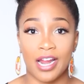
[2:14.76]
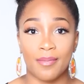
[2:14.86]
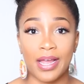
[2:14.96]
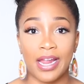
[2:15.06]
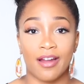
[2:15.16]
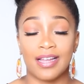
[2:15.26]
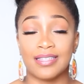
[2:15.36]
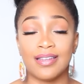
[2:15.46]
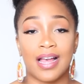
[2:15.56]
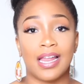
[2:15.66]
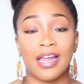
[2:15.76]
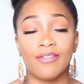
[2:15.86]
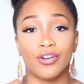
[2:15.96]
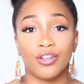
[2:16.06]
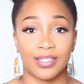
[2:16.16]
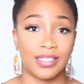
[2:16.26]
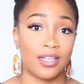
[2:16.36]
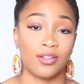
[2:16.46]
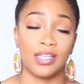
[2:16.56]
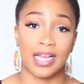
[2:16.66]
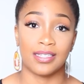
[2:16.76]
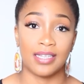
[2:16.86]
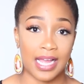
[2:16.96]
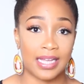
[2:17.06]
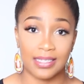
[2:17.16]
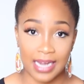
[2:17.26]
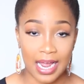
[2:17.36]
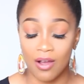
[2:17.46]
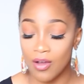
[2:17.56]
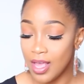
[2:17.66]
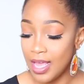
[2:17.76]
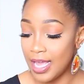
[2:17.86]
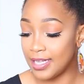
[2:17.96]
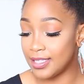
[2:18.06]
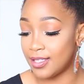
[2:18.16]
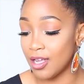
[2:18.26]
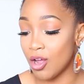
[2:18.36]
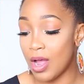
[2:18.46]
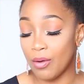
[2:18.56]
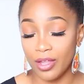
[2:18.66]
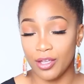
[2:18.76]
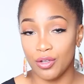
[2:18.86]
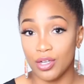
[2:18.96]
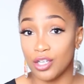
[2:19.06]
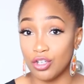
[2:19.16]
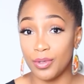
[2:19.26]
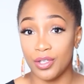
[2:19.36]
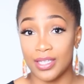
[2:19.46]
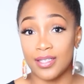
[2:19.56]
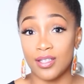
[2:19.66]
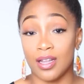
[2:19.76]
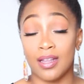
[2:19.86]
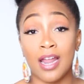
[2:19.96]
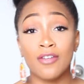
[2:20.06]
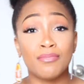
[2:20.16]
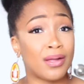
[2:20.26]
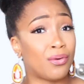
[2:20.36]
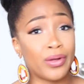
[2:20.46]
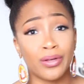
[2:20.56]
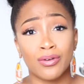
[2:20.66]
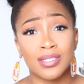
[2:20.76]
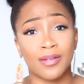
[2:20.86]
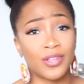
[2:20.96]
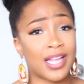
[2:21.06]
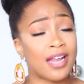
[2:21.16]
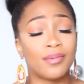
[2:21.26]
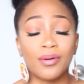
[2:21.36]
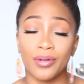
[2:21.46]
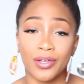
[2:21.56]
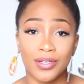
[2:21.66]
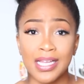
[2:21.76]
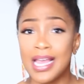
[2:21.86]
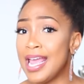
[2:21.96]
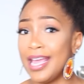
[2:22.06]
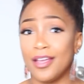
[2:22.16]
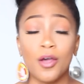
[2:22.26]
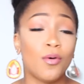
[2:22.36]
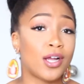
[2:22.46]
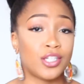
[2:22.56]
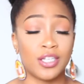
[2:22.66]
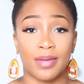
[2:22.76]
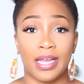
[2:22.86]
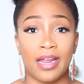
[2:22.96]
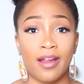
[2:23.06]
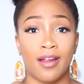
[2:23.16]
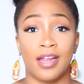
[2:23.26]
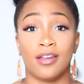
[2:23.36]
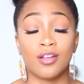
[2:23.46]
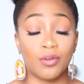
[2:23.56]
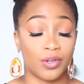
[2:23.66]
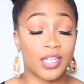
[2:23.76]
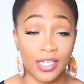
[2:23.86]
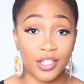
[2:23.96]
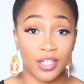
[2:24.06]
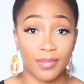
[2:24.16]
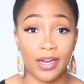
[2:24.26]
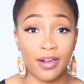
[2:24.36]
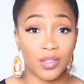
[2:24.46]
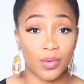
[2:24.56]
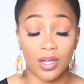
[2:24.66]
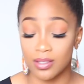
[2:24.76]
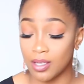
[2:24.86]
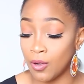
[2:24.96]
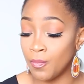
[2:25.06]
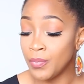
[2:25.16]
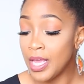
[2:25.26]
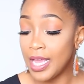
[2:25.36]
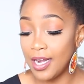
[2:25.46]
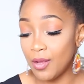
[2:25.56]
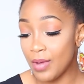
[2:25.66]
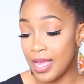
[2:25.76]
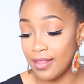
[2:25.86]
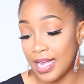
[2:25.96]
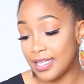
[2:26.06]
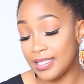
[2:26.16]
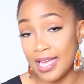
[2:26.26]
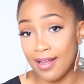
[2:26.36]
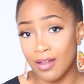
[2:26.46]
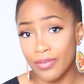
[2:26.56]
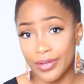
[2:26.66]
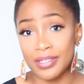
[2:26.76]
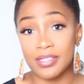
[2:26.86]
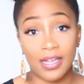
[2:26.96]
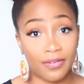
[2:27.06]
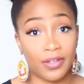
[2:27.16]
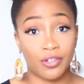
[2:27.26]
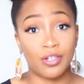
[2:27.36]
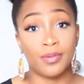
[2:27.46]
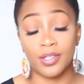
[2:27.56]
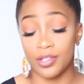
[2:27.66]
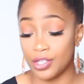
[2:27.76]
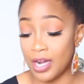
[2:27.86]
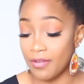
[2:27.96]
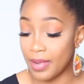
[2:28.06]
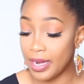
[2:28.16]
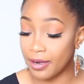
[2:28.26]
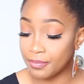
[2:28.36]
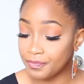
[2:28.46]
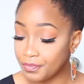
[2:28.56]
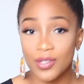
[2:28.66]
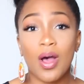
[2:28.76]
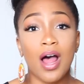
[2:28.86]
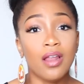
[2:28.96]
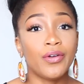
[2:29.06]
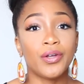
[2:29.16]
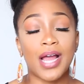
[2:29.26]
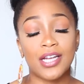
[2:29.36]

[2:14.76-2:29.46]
hair. My hair has not ever looked as healthy as it has now, and so I really do attribute this to a lot of my oils and co-washing my hair and conditioning my hair as well. So anyway, that's that. Olive oil has definitely contributed to the shine of my hair. So olive oil